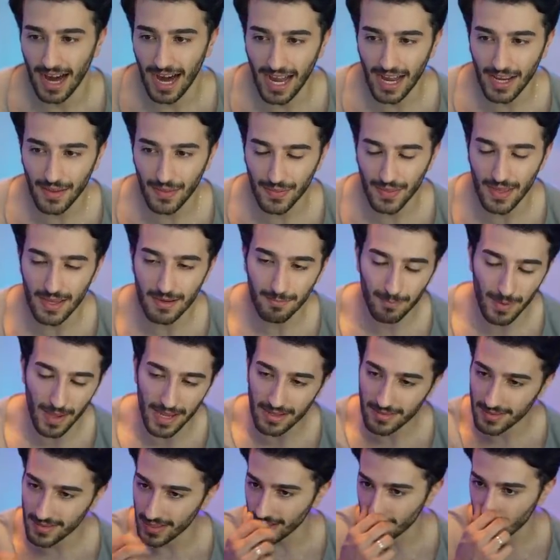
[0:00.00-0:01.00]
I think
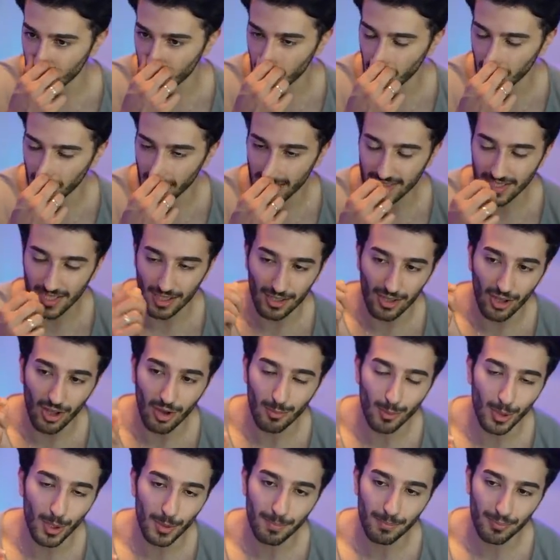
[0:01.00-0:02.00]
Bentancur is a
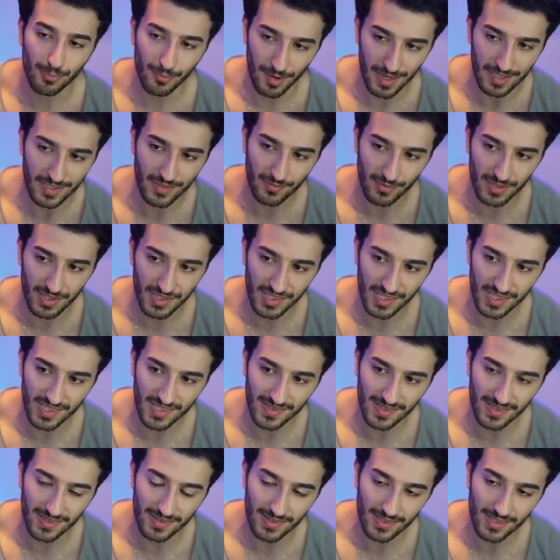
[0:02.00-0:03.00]
lot more press
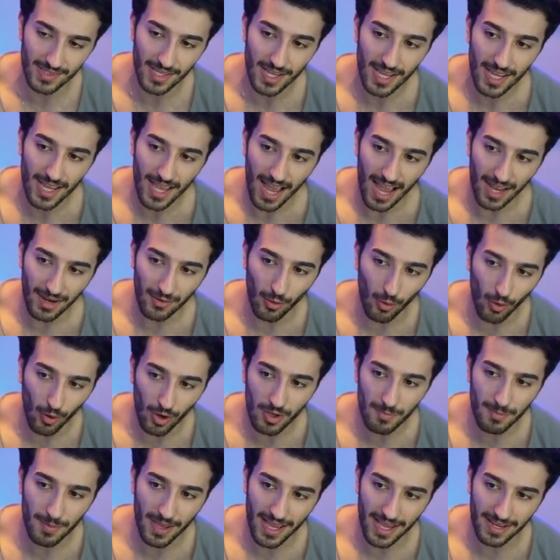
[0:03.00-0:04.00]
resistant, and
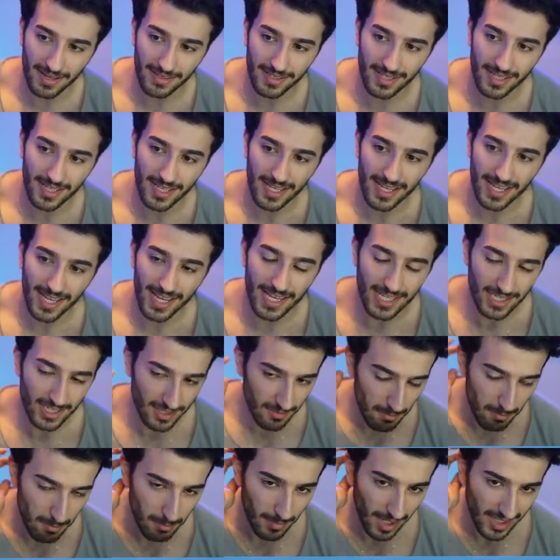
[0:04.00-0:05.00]
Højbjerg
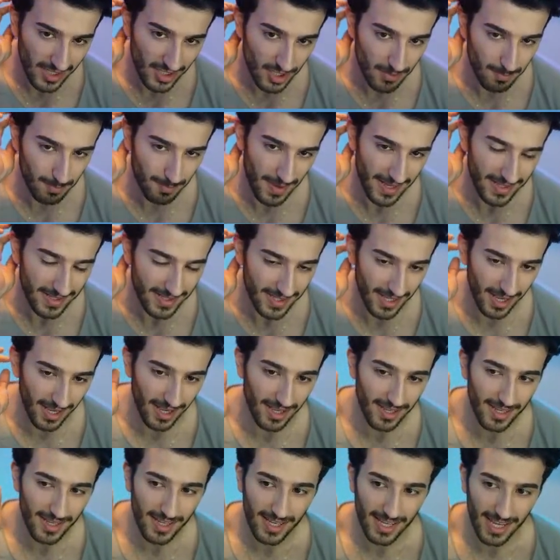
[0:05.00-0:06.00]
is much
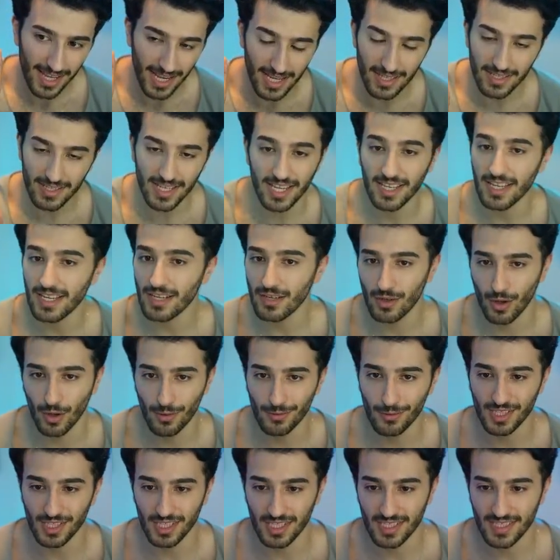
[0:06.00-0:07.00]
better in getting
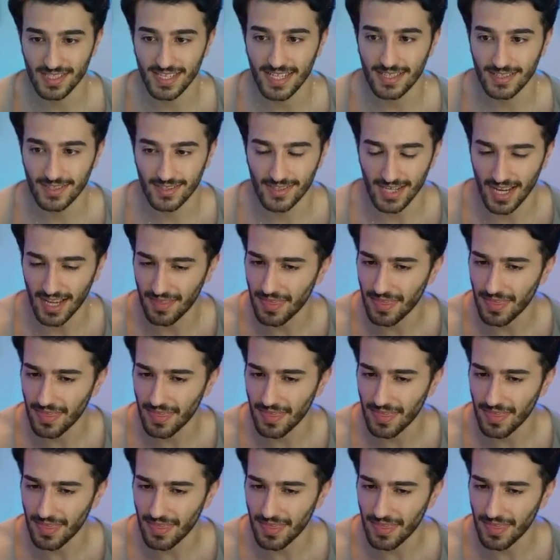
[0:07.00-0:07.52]
goals and assists.